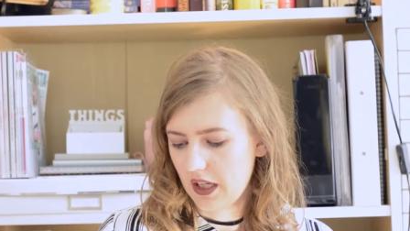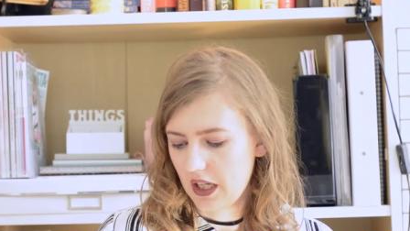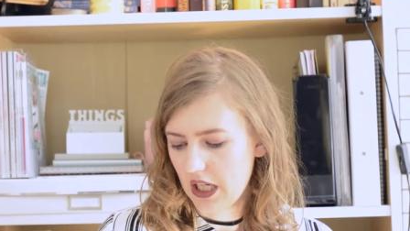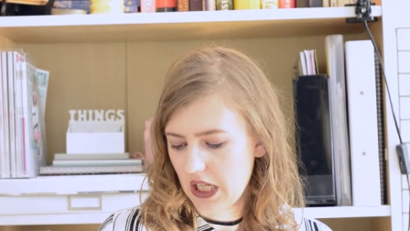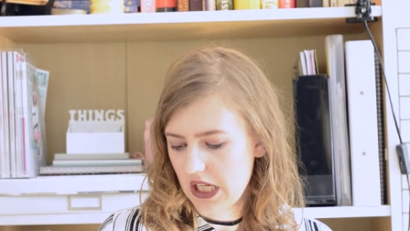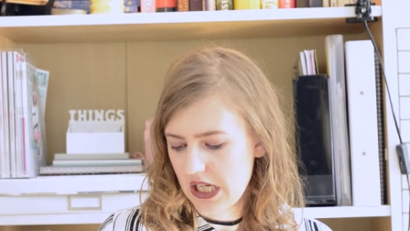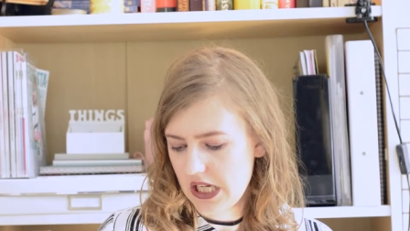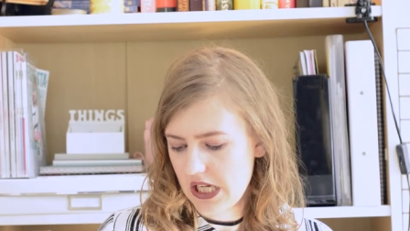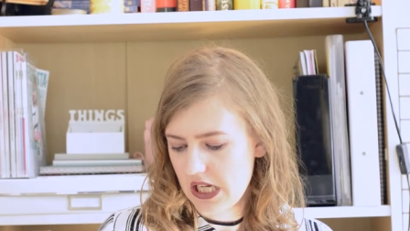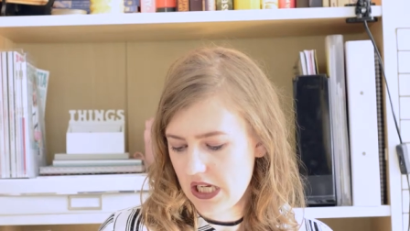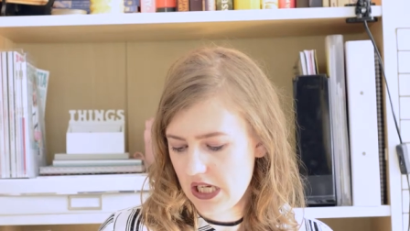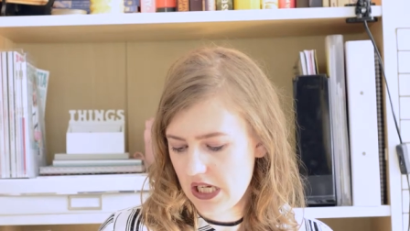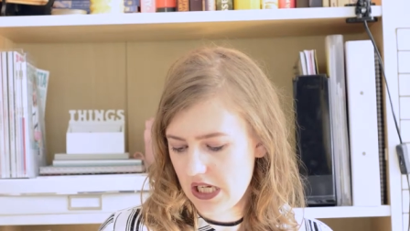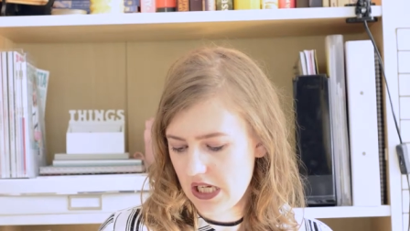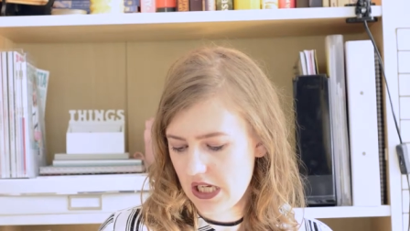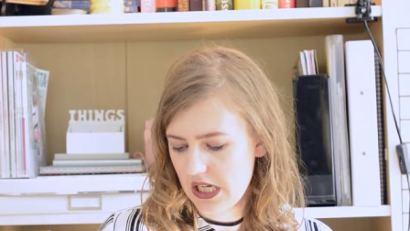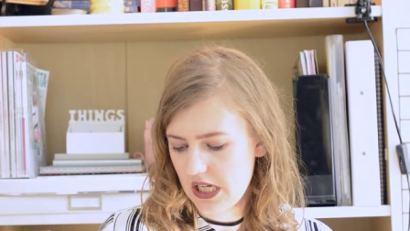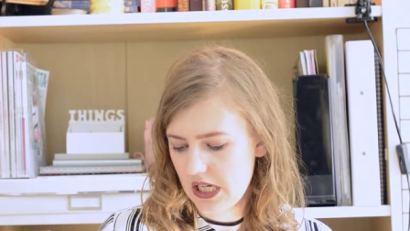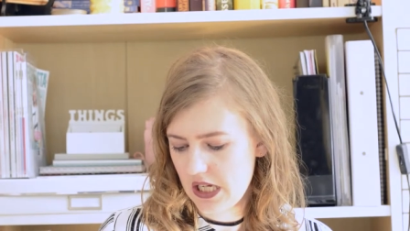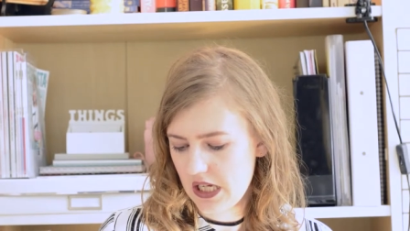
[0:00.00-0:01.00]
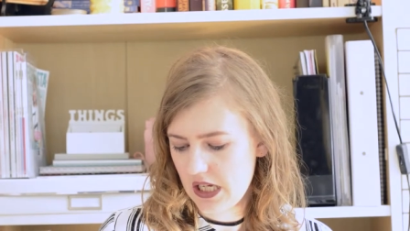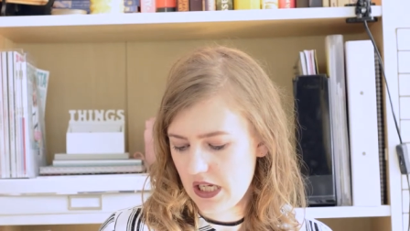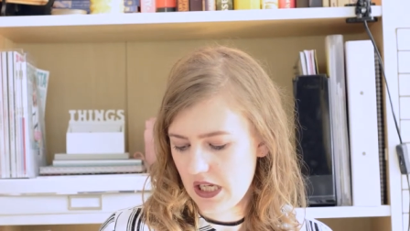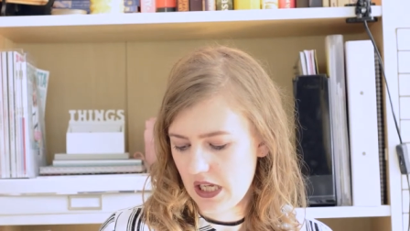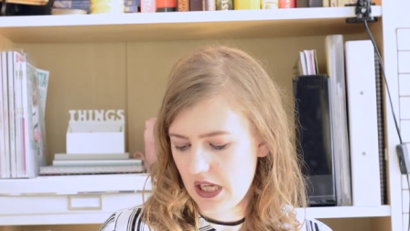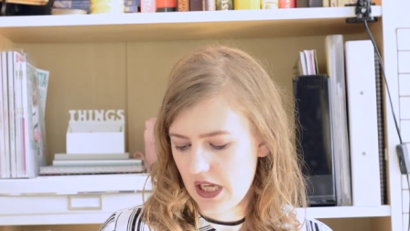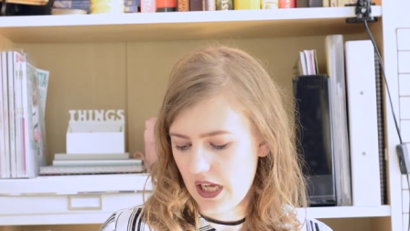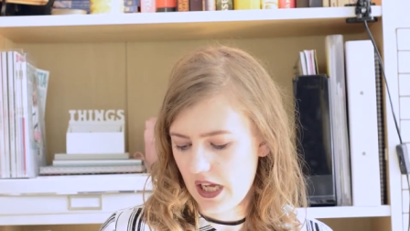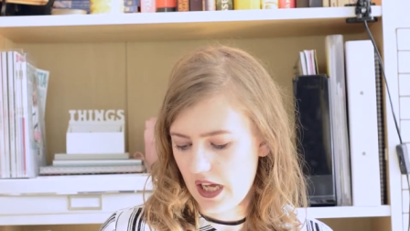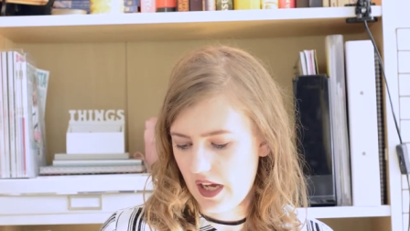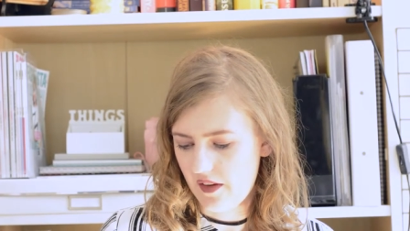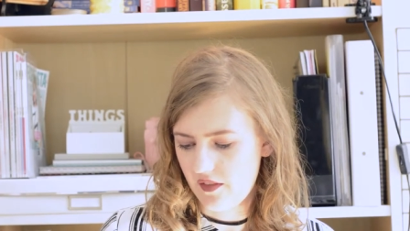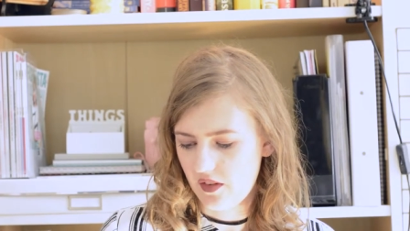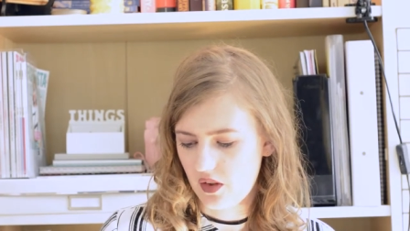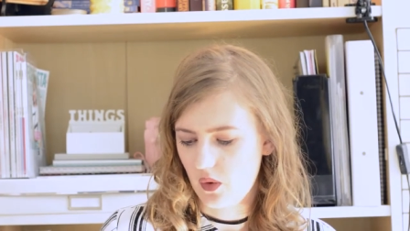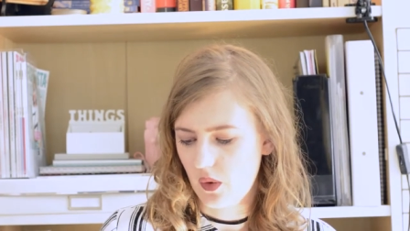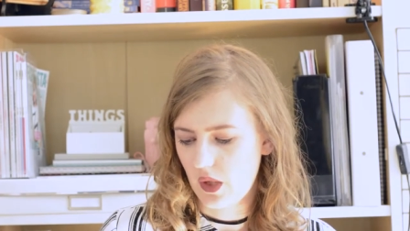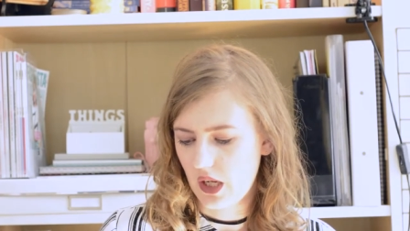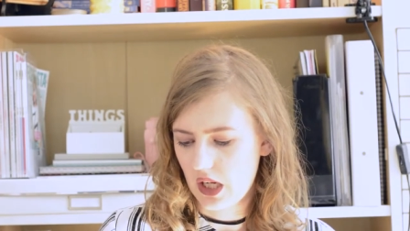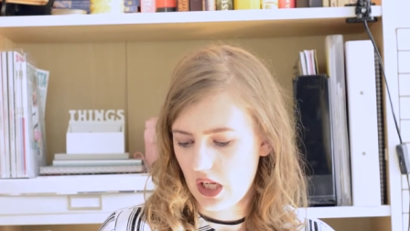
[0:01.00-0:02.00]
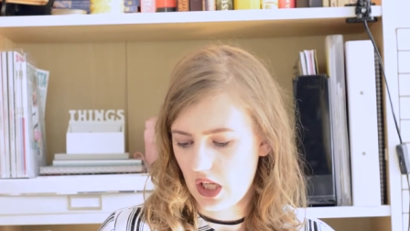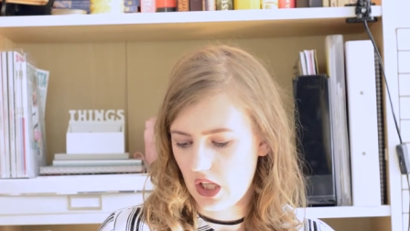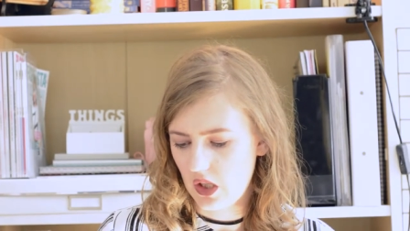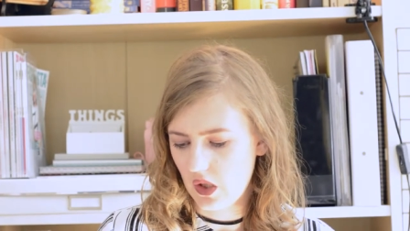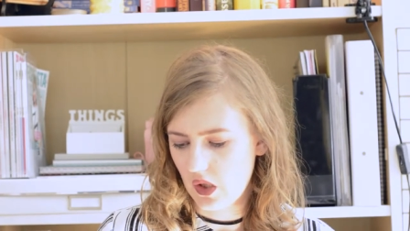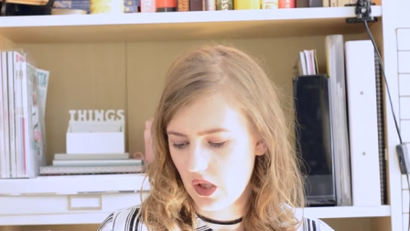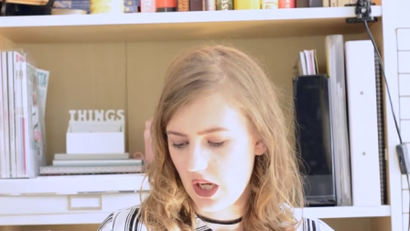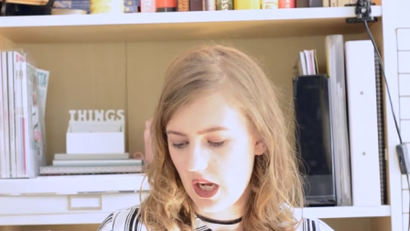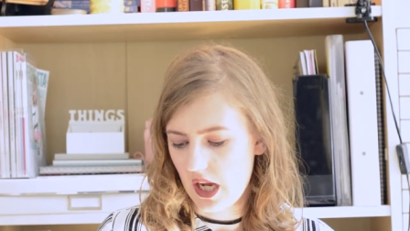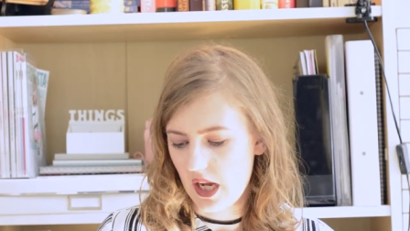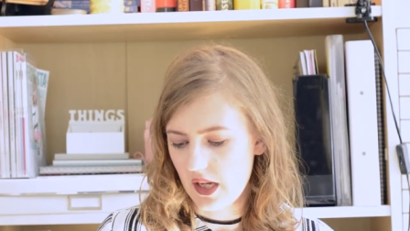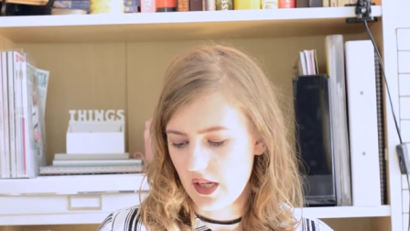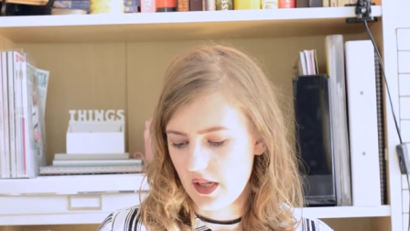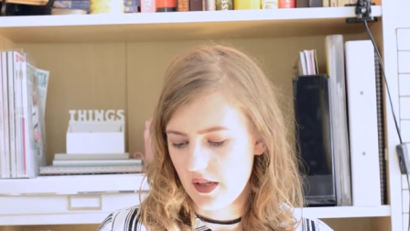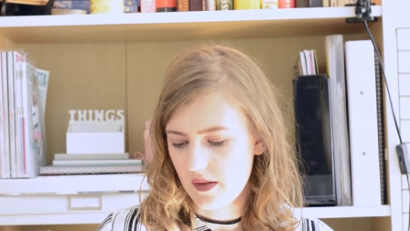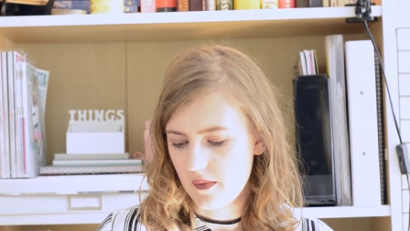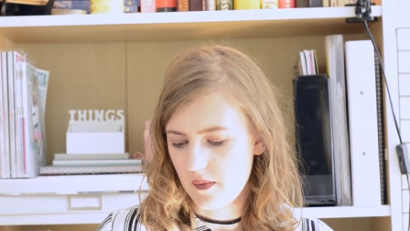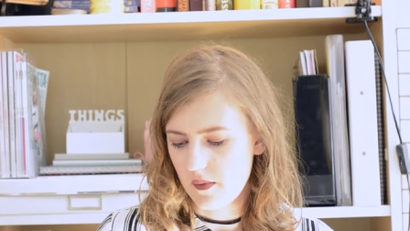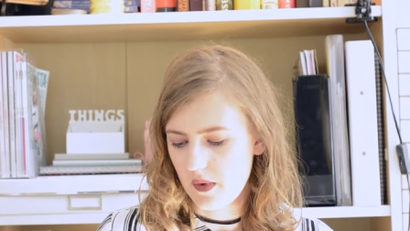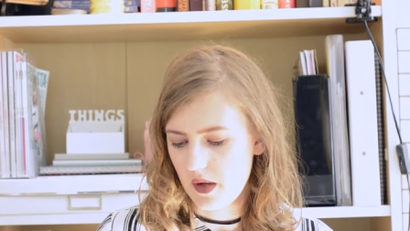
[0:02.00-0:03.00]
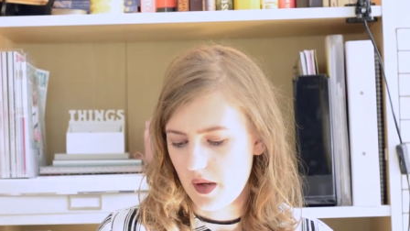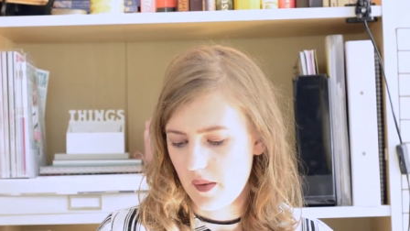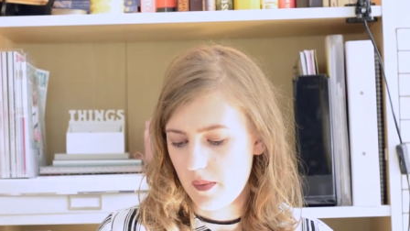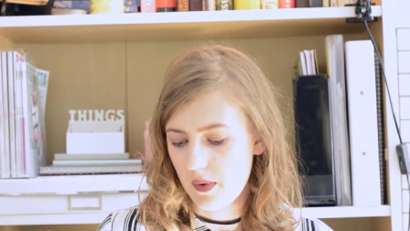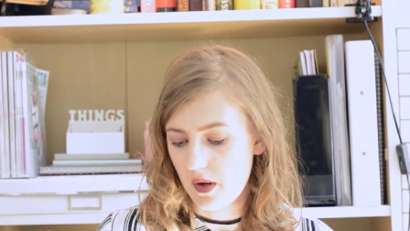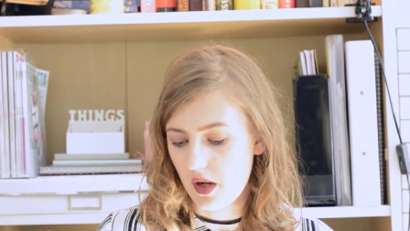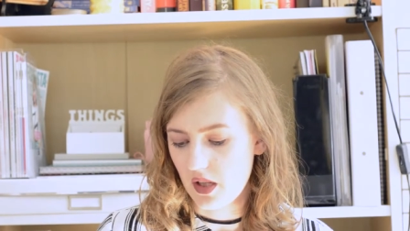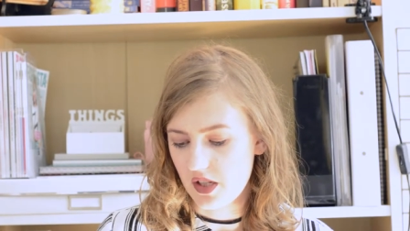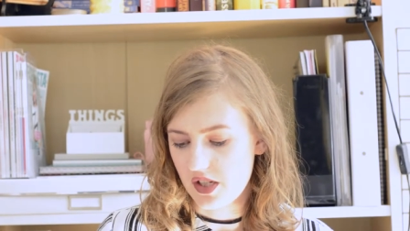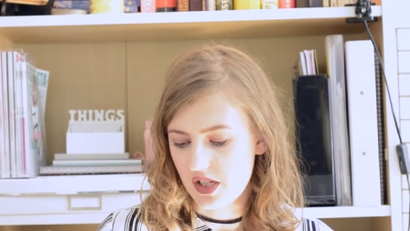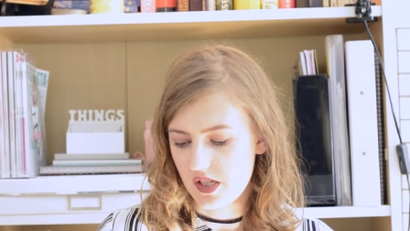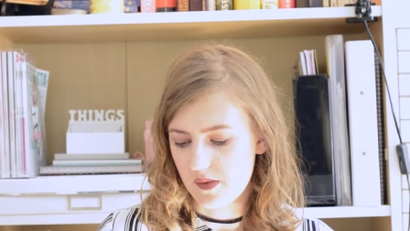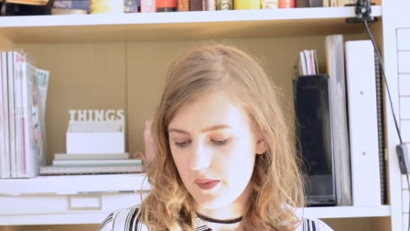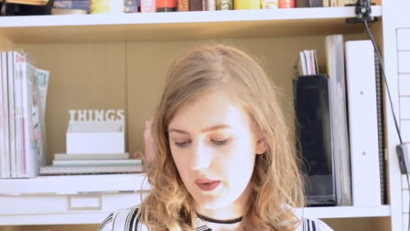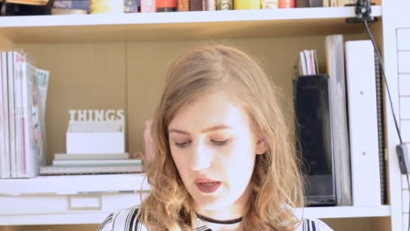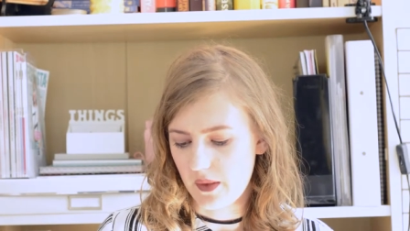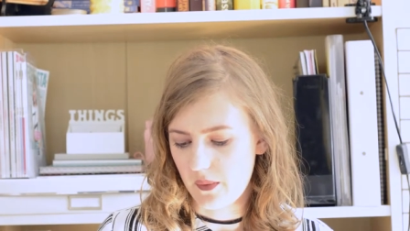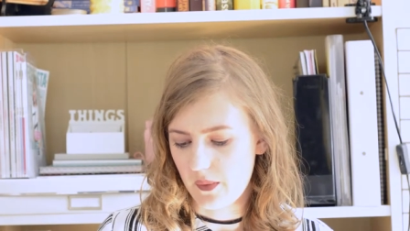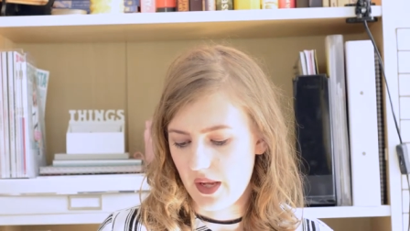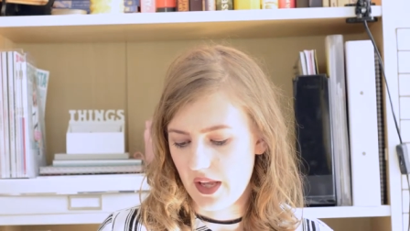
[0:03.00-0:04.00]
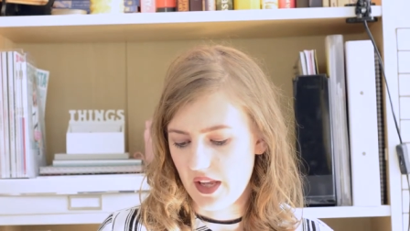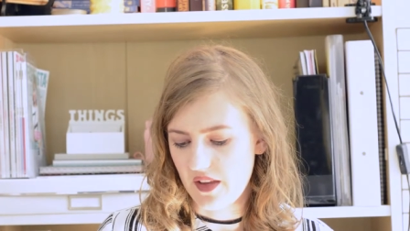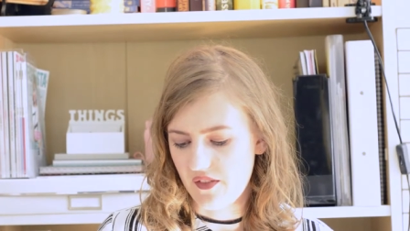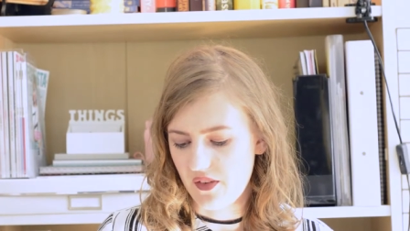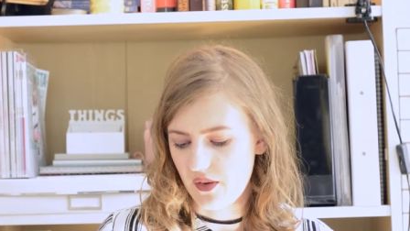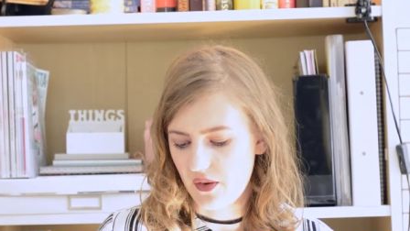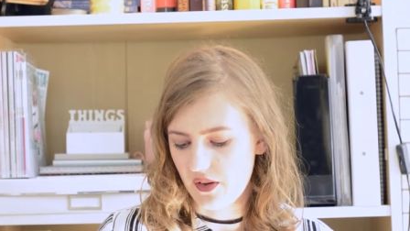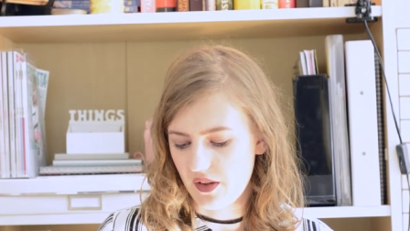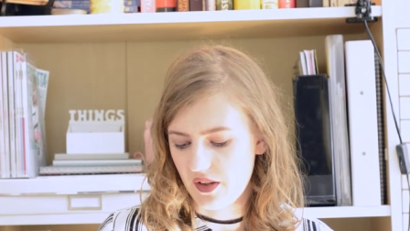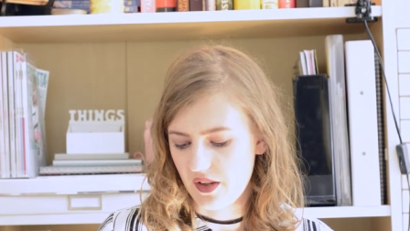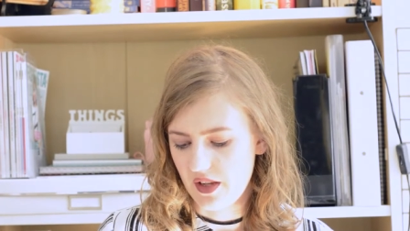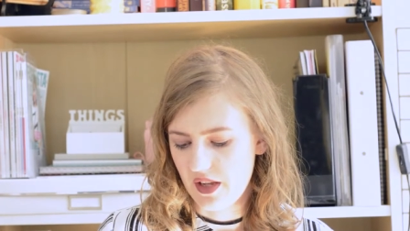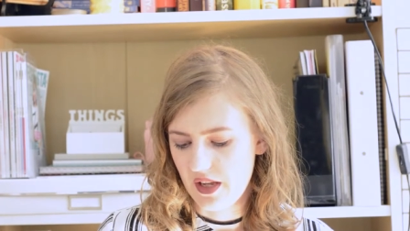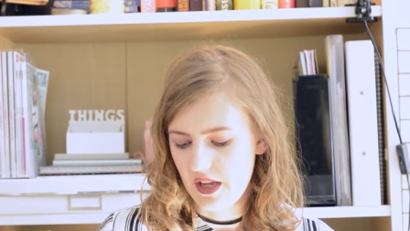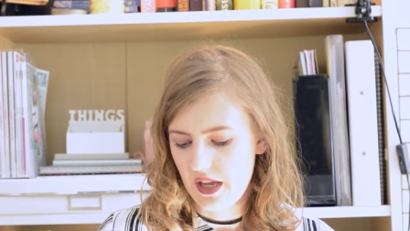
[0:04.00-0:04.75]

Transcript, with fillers: gonna have a quick look I apologize by the way if you can